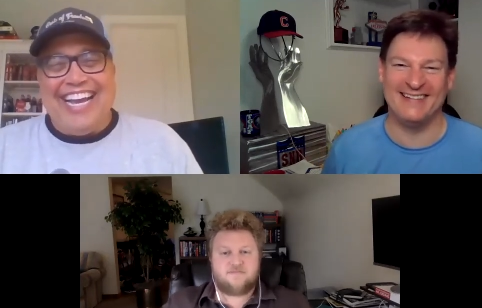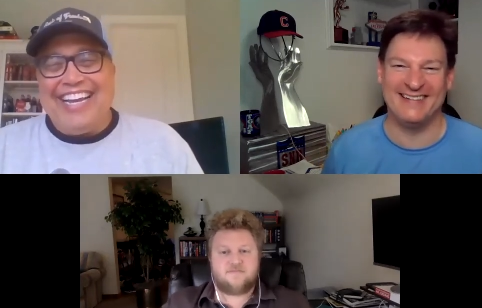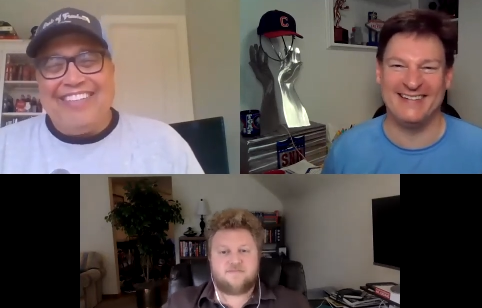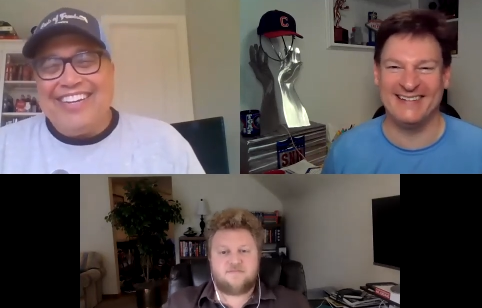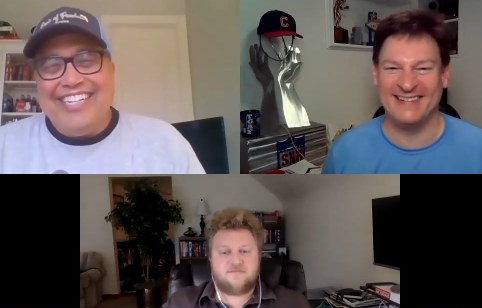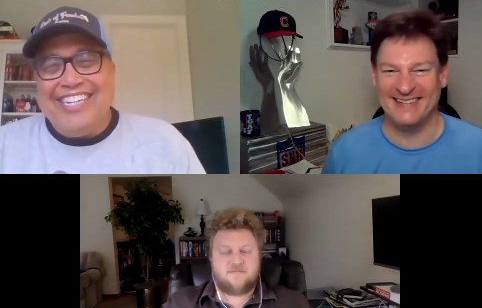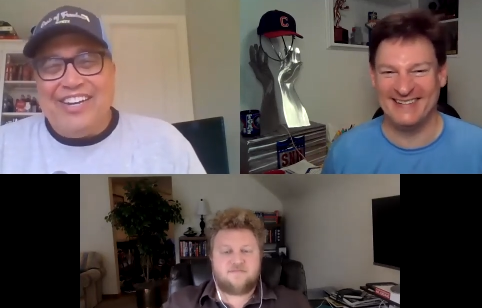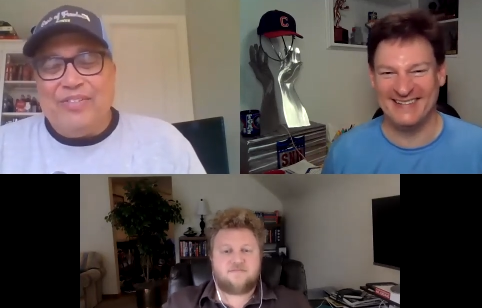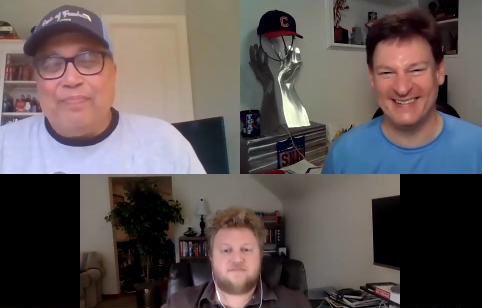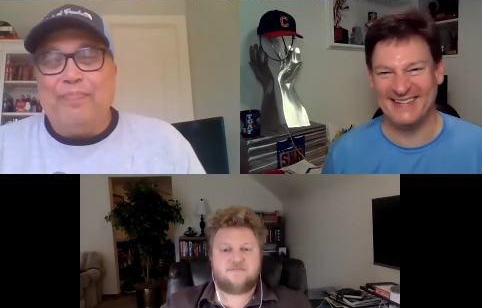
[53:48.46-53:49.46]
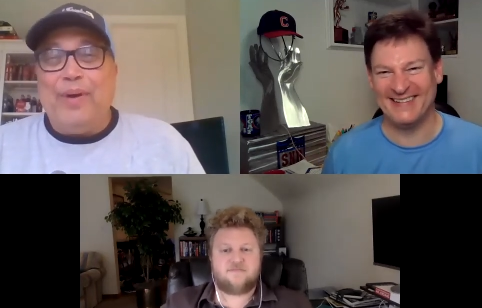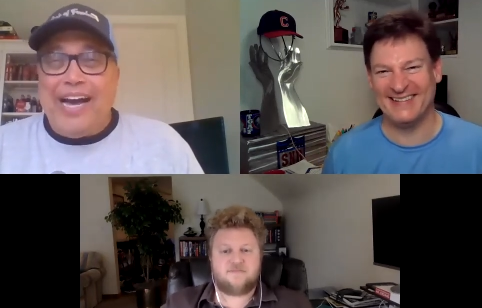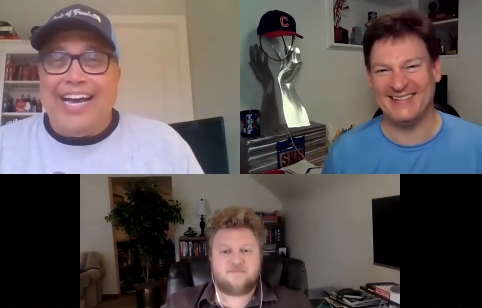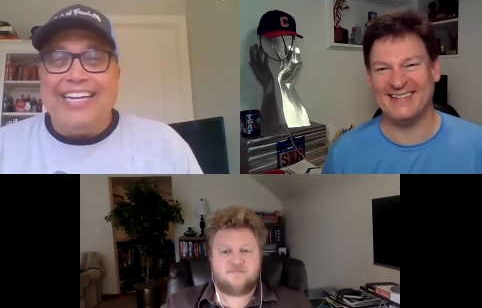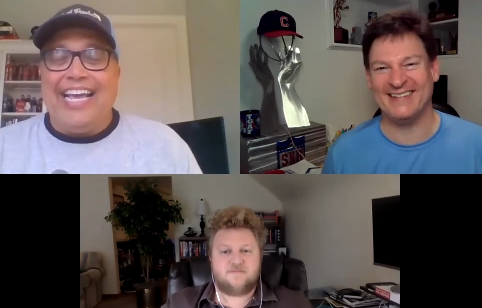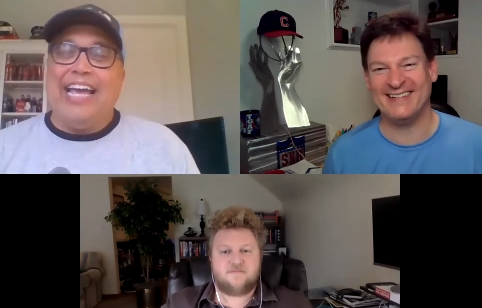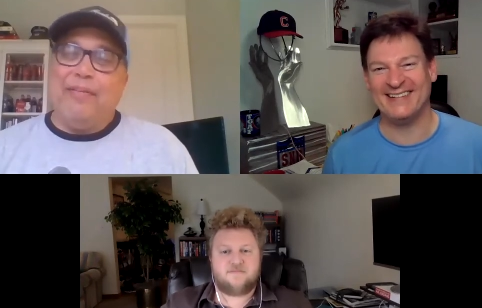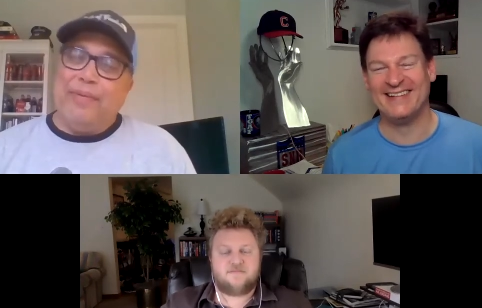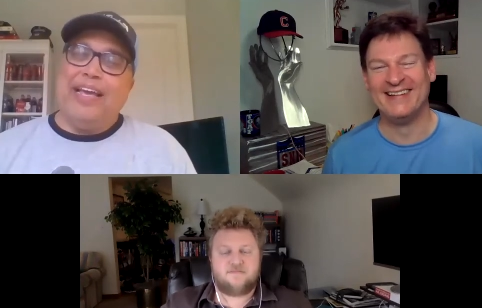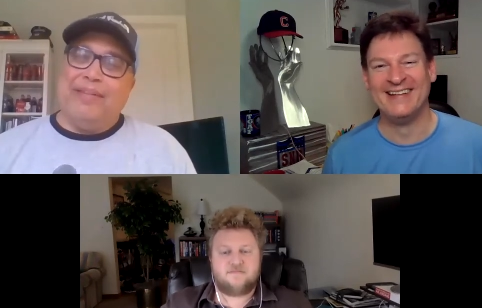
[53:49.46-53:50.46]
Speaker 1: i really don't but
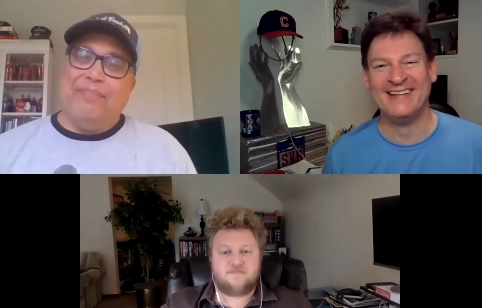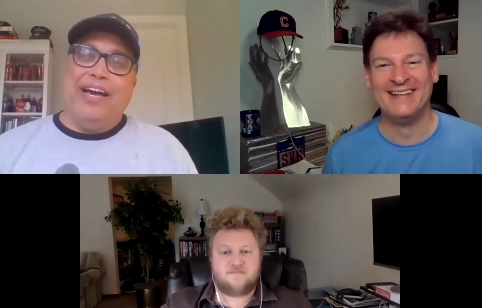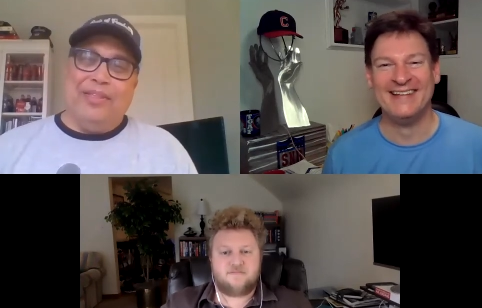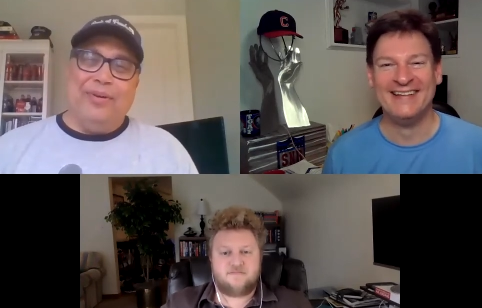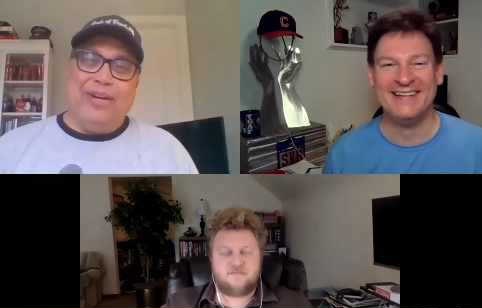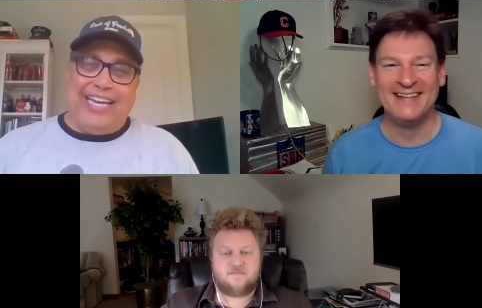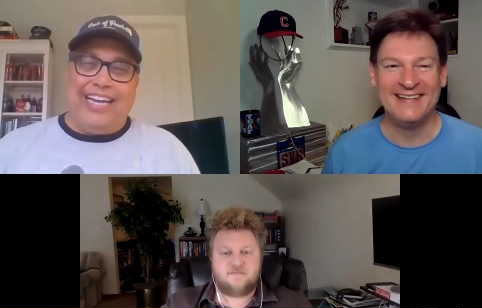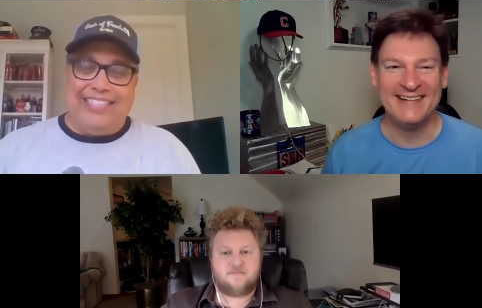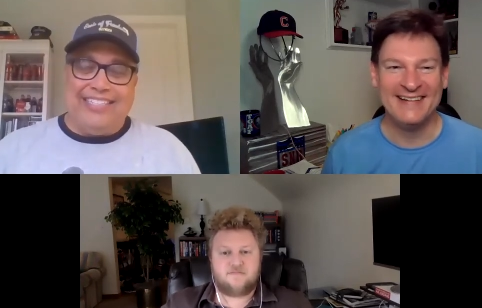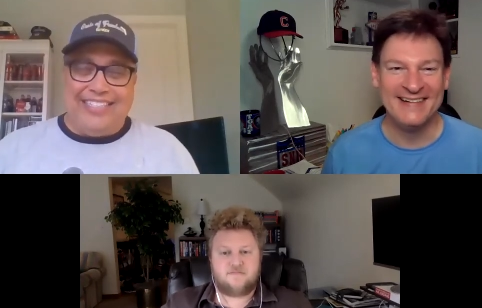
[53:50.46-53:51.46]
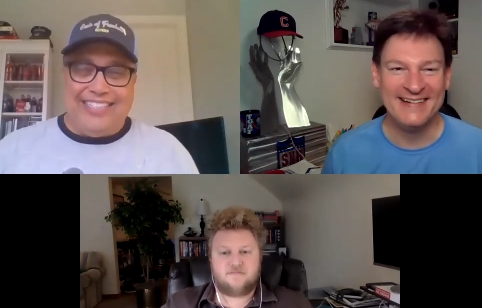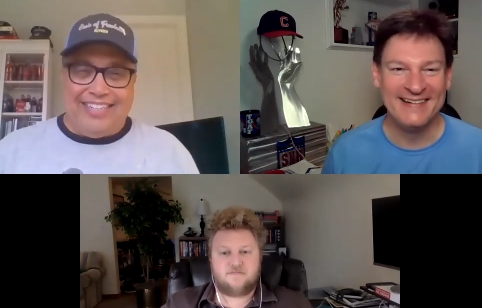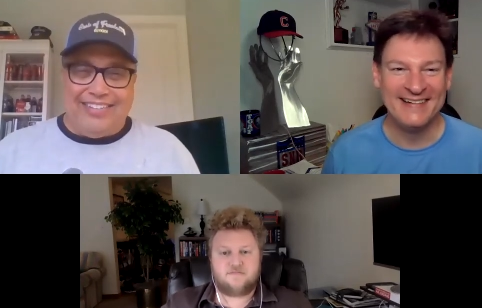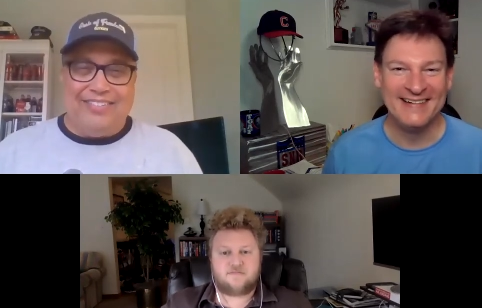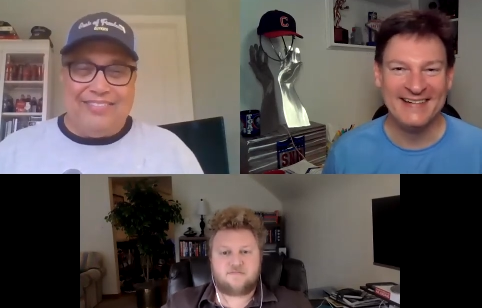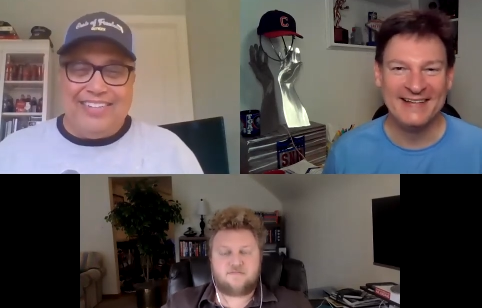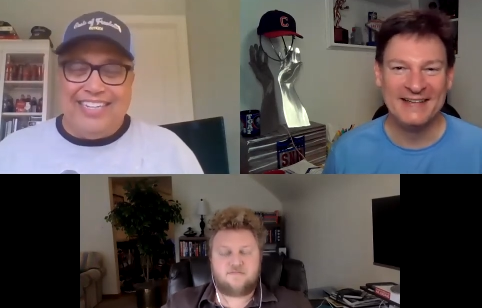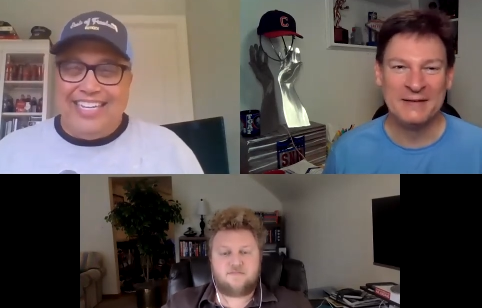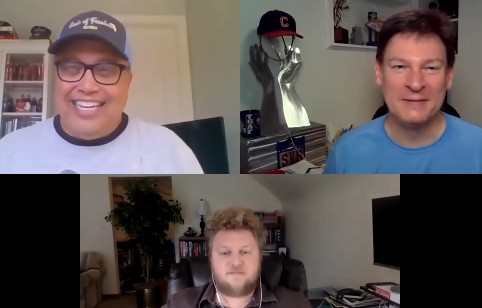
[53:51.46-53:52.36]
and and by the way i you know